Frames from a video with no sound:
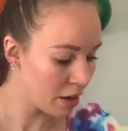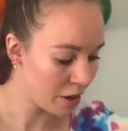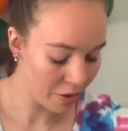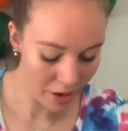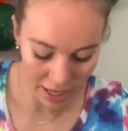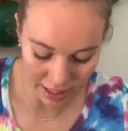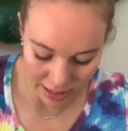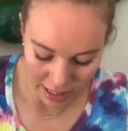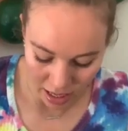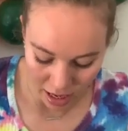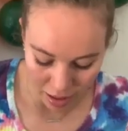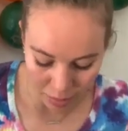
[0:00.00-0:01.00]
All right,
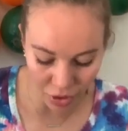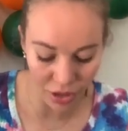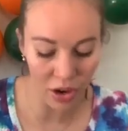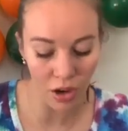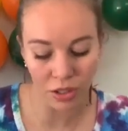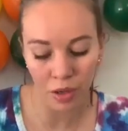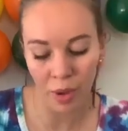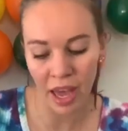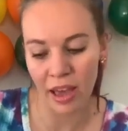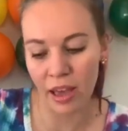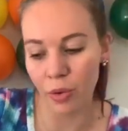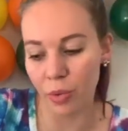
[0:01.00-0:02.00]
you can also
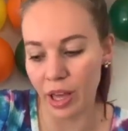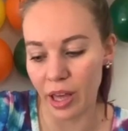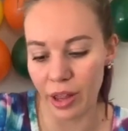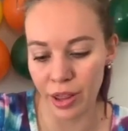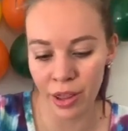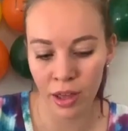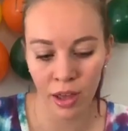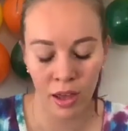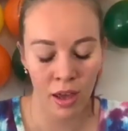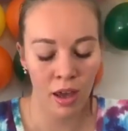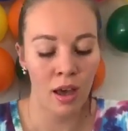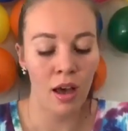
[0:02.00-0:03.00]
pay with
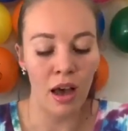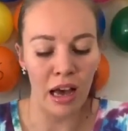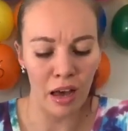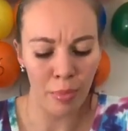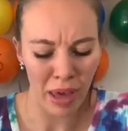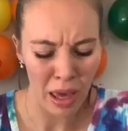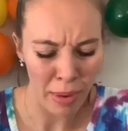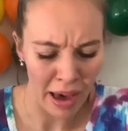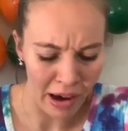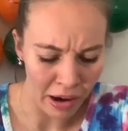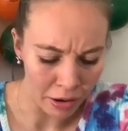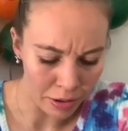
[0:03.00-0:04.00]

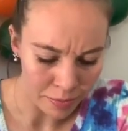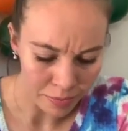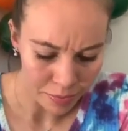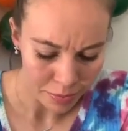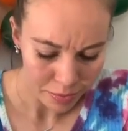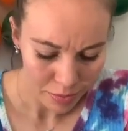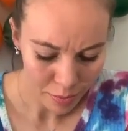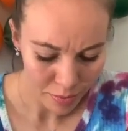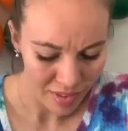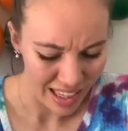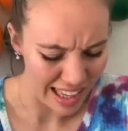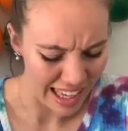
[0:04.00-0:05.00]
PayPal.
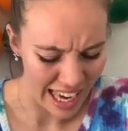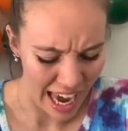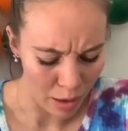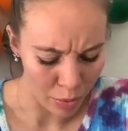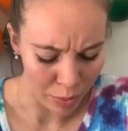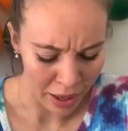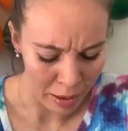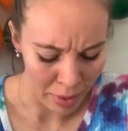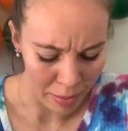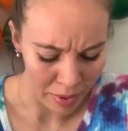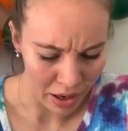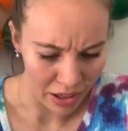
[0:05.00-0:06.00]
I think Apple Pay
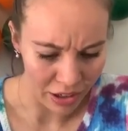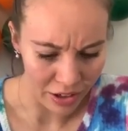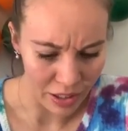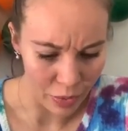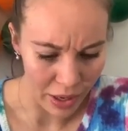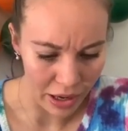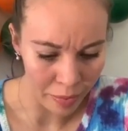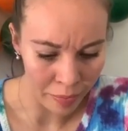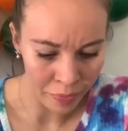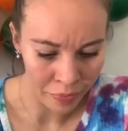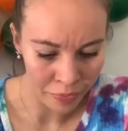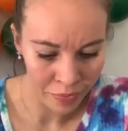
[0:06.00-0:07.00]
might be on here as well.
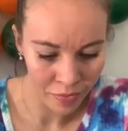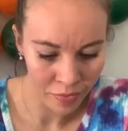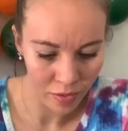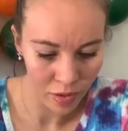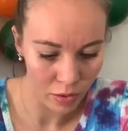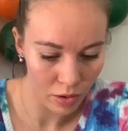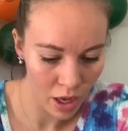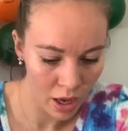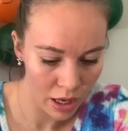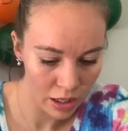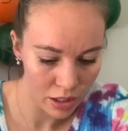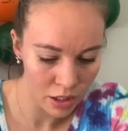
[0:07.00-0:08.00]

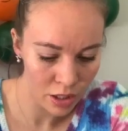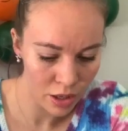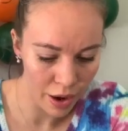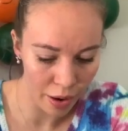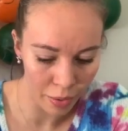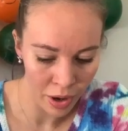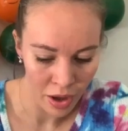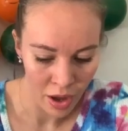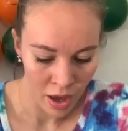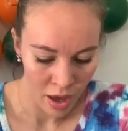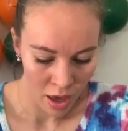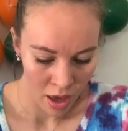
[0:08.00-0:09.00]
Okay, so
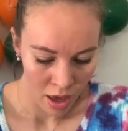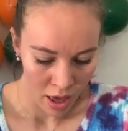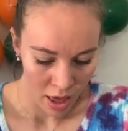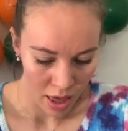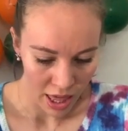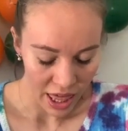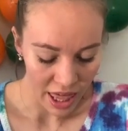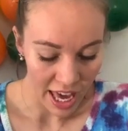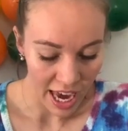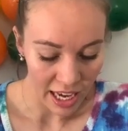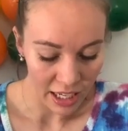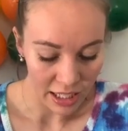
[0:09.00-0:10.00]

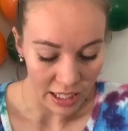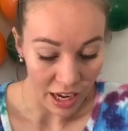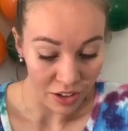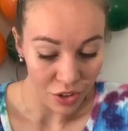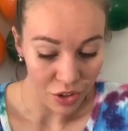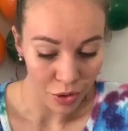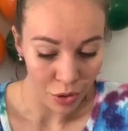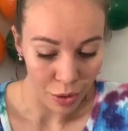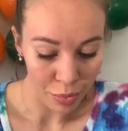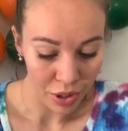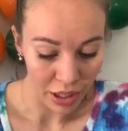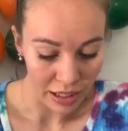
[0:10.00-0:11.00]
that is how to
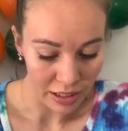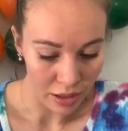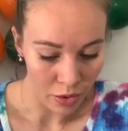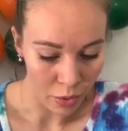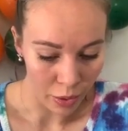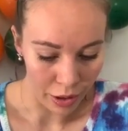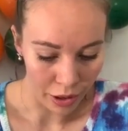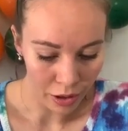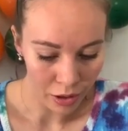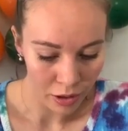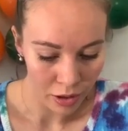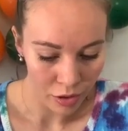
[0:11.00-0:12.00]
place an
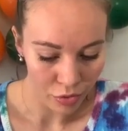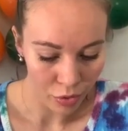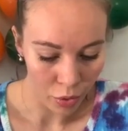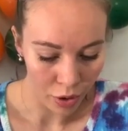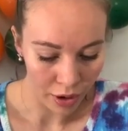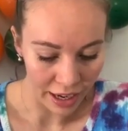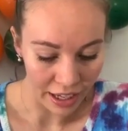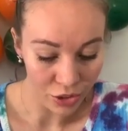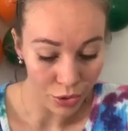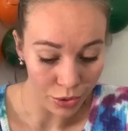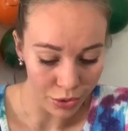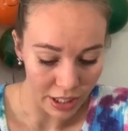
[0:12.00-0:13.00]
order for a
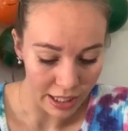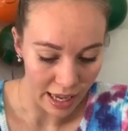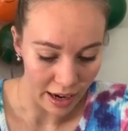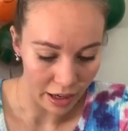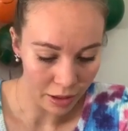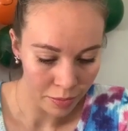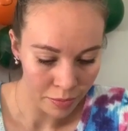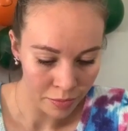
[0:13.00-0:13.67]
jewelry setting.